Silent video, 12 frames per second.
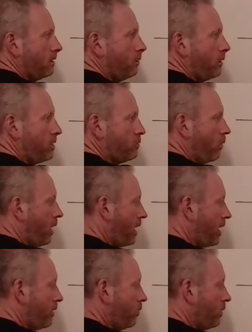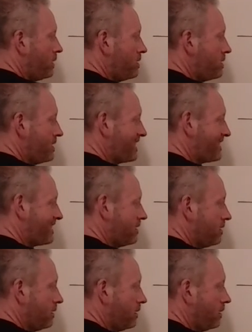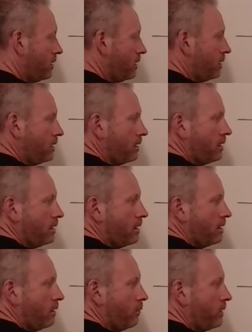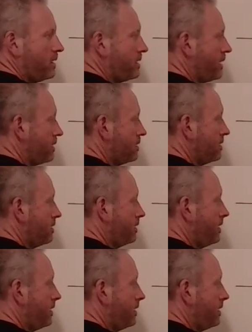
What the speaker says: What is y? 1/6. What is x?